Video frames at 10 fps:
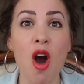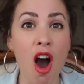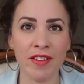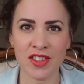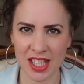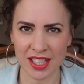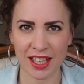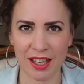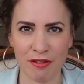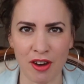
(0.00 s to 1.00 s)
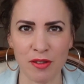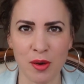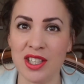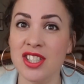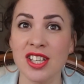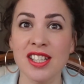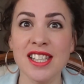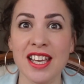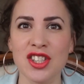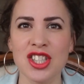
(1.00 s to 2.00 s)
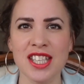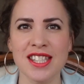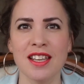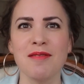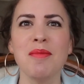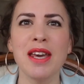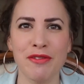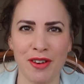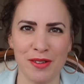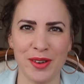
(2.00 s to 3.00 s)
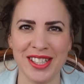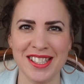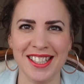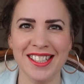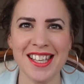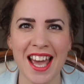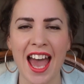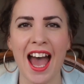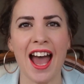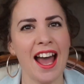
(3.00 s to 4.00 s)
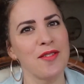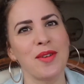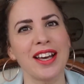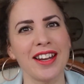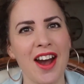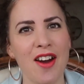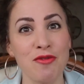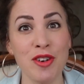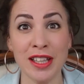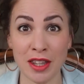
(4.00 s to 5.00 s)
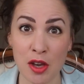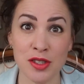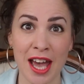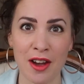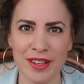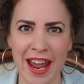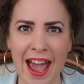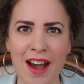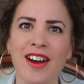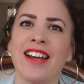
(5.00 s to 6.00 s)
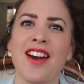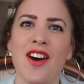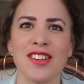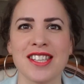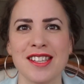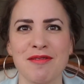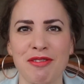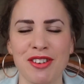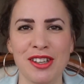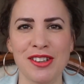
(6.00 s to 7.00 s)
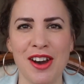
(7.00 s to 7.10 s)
I've sent Nikki 5 questions and she sent me 5 questions, and we're gonna read those out now and answer them for you